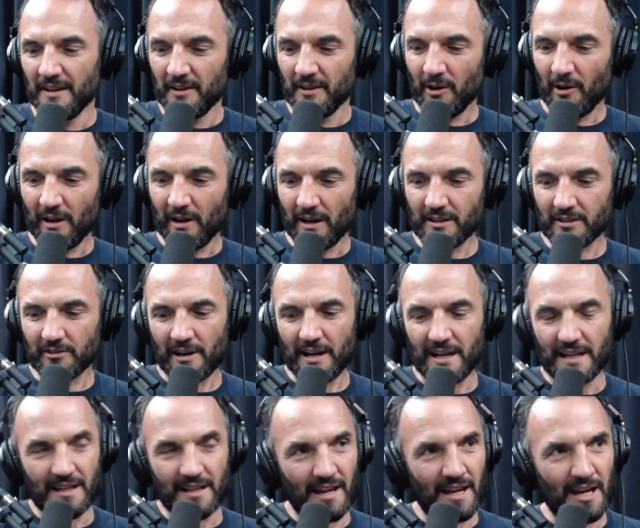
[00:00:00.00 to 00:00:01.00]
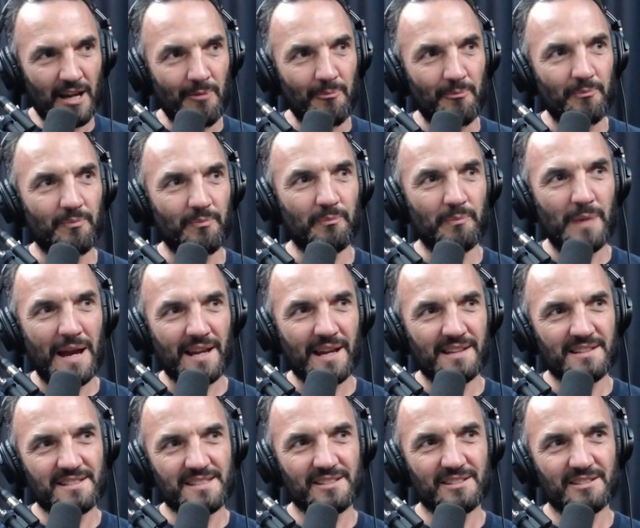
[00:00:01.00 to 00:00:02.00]
All right, great. Back
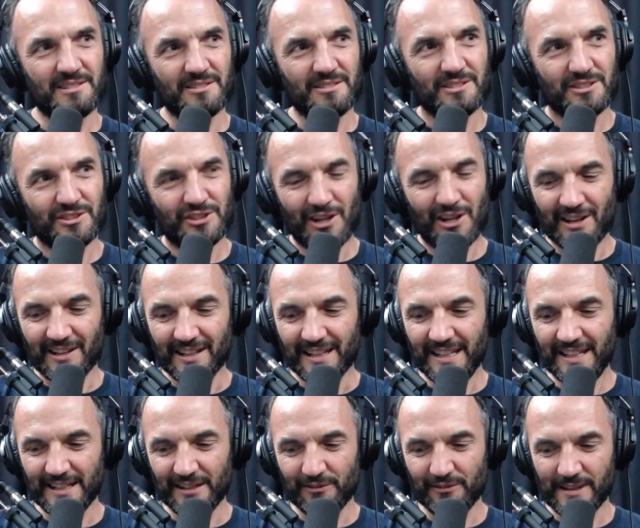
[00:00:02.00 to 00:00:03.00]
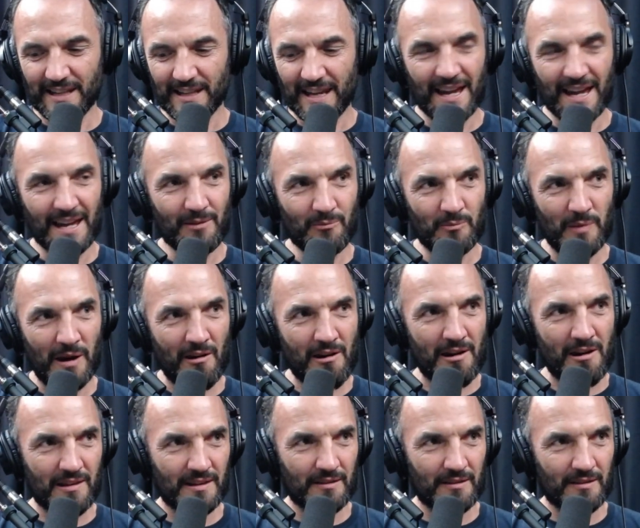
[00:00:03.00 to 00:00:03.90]
into the journey, if we can, Barrett.